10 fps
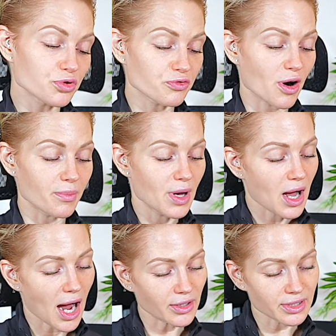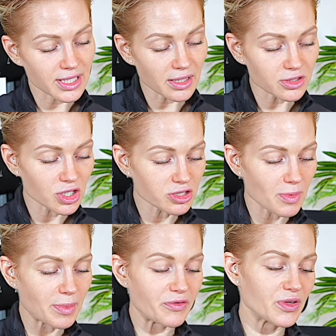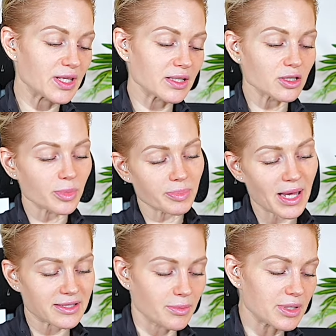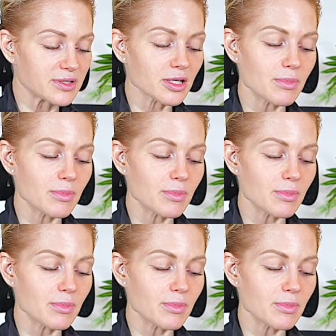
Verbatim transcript: from higher intelligence, maybe feeling a little bit pessimistic,